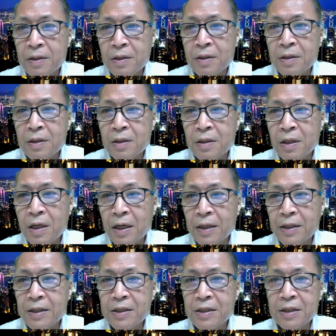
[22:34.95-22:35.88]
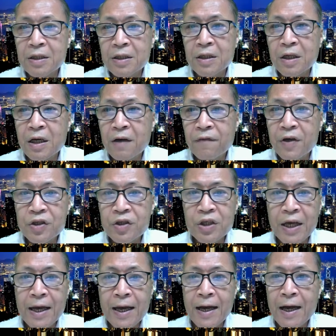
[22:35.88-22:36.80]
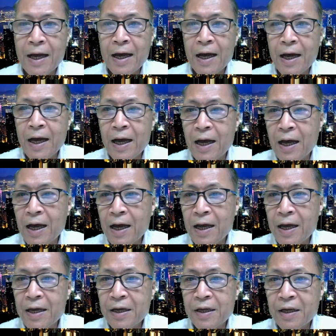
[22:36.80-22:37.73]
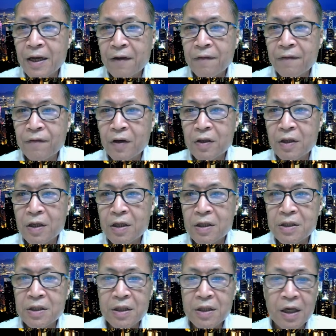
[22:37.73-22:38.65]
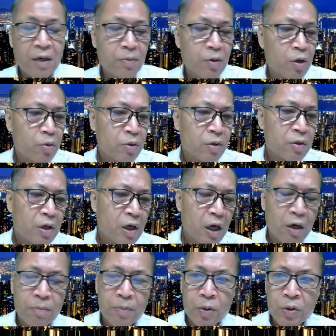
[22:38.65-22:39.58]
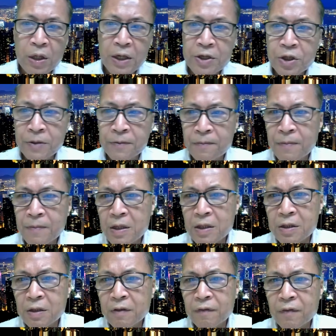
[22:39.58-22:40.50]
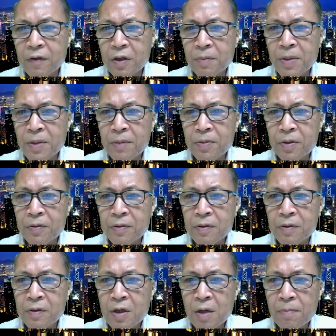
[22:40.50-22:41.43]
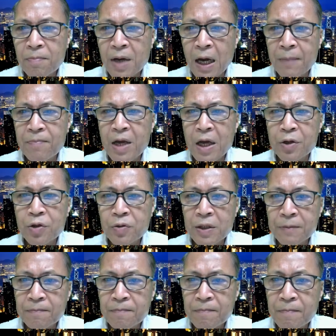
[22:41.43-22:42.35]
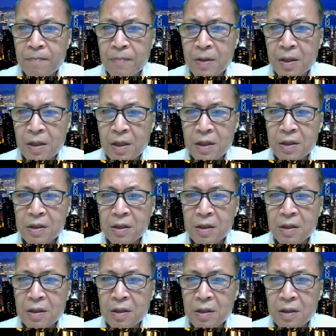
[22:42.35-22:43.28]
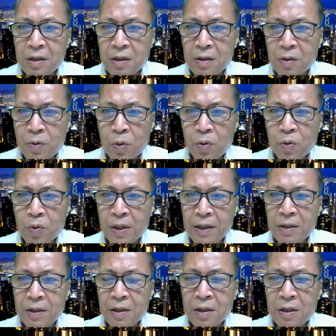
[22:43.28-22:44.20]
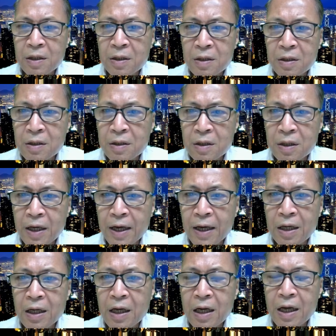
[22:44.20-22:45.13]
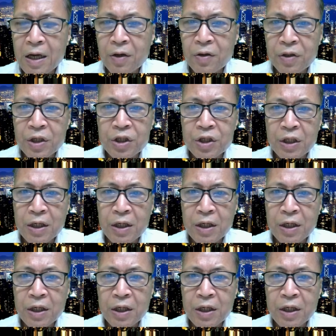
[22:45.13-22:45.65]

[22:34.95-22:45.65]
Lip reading: And this is the fresh air inlet for the sitting accommodation. Is for the people. Prime air unit. This cooling the air conditioner.